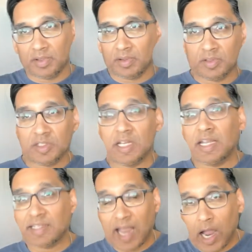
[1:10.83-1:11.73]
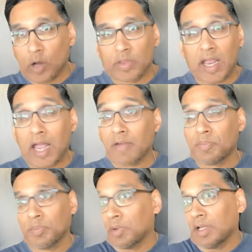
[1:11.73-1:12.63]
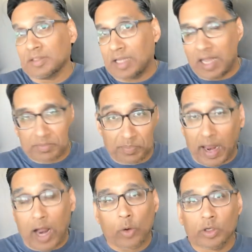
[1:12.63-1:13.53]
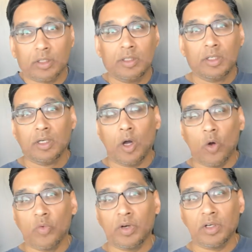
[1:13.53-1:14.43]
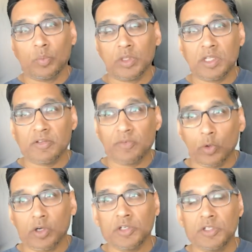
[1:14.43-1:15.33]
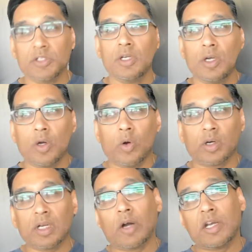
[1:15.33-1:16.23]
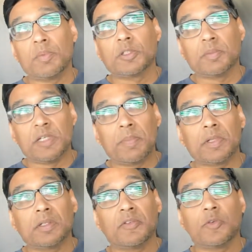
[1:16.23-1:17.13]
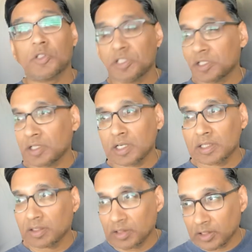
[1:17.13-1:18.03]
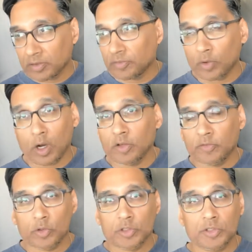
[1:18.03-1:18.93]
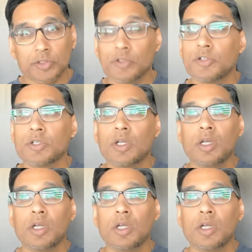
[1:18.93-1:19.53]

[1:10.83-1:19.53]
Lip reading: seeing as how they have power over within the Force, or are able to manipulate the Force just like, you know, for other Force users,